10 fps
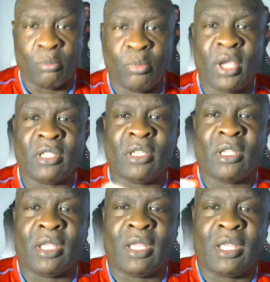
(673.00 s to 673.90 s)
But
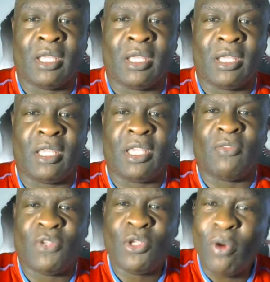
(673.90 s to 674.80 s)

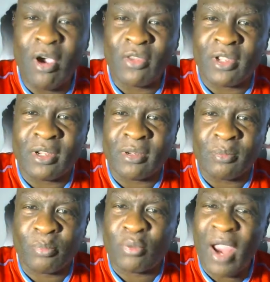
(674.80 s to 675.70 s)
if you are the
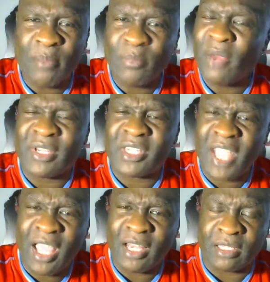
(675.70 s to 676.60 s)
primary
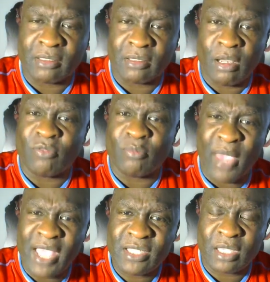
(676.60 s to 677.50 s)
talent of
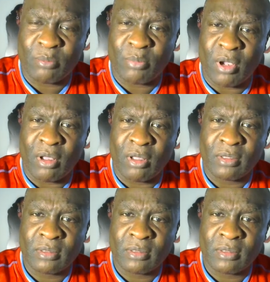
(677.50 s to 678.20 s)
basketball